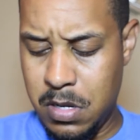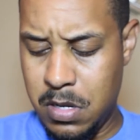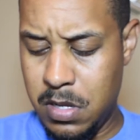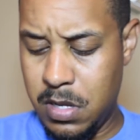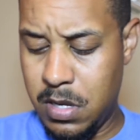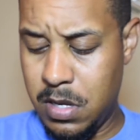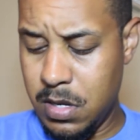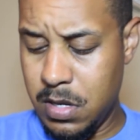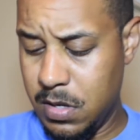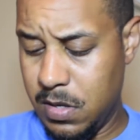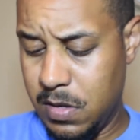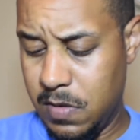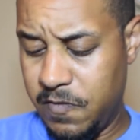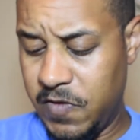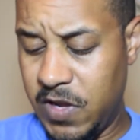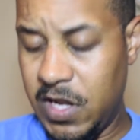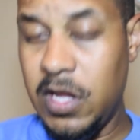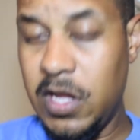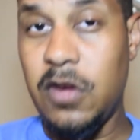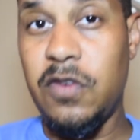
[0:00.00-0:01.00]
The
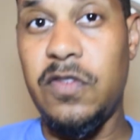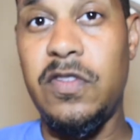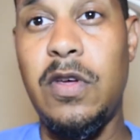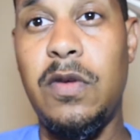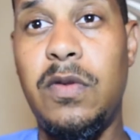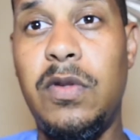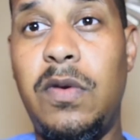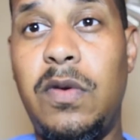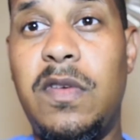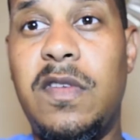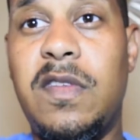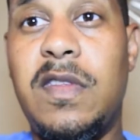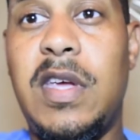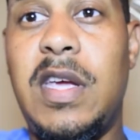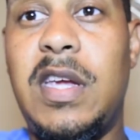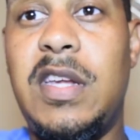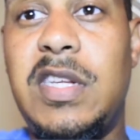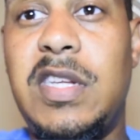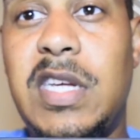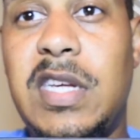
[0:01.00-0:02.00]
videos don't do this
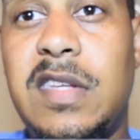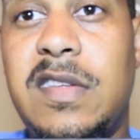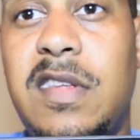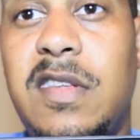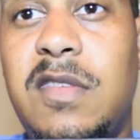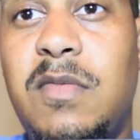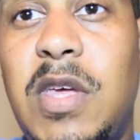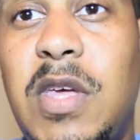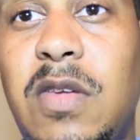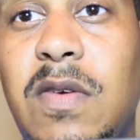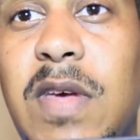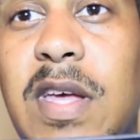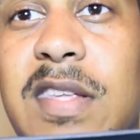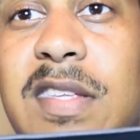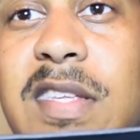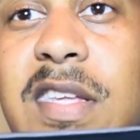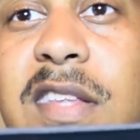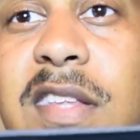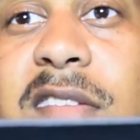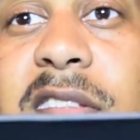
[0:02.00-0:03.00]
thing justice, man. You got to
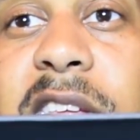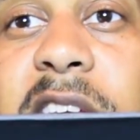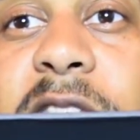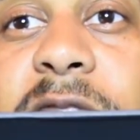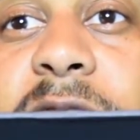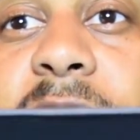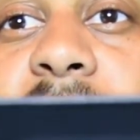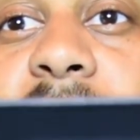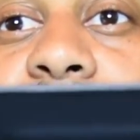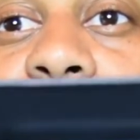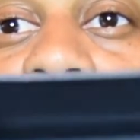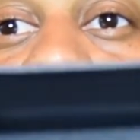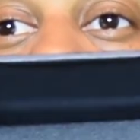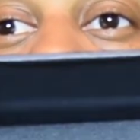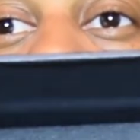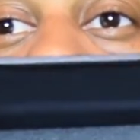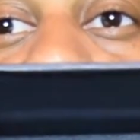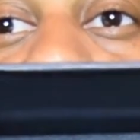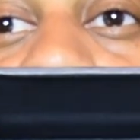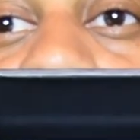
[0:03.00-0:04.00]
see this thing for itself.
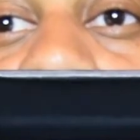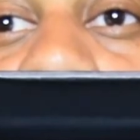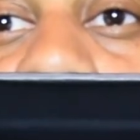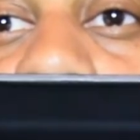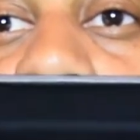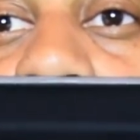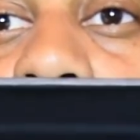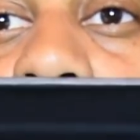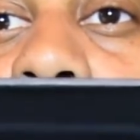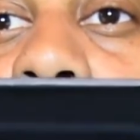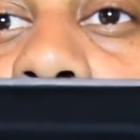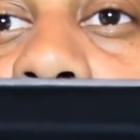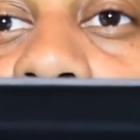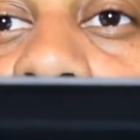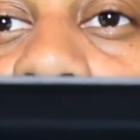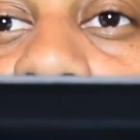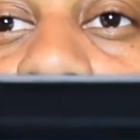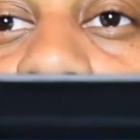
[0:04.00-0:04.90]
That's what you got right there. That's